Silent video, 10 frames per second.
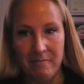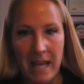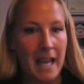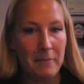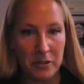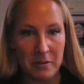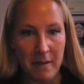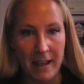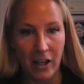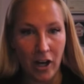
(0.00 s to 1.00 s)
being able to
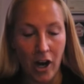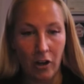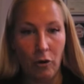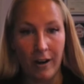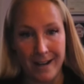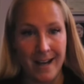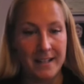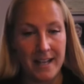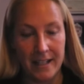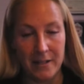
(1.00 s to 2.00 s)
make a call or
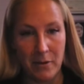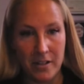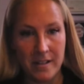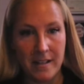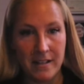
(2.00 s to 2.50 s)
contact emergency